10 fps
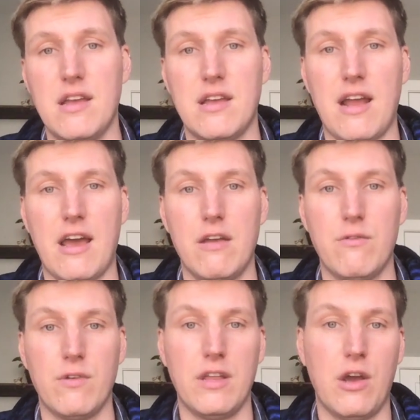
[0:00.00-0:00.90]
and I
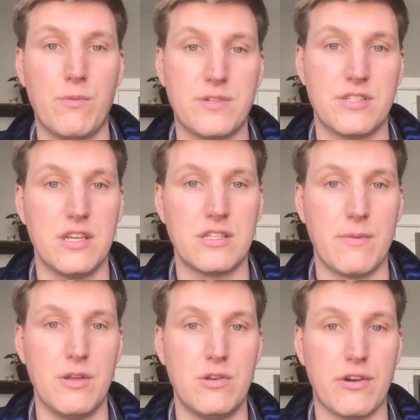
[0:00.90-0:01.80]
really hope to see
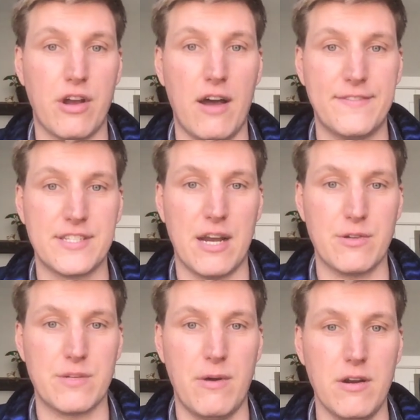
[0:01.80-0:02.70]
some of you during office
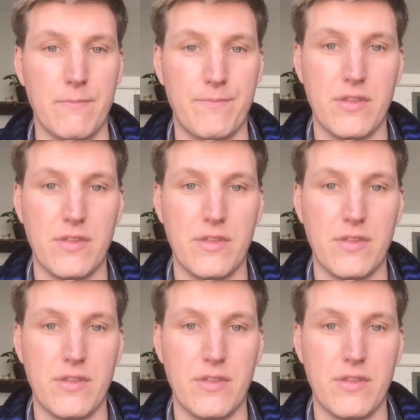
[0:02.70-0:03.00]
hours tomorrow.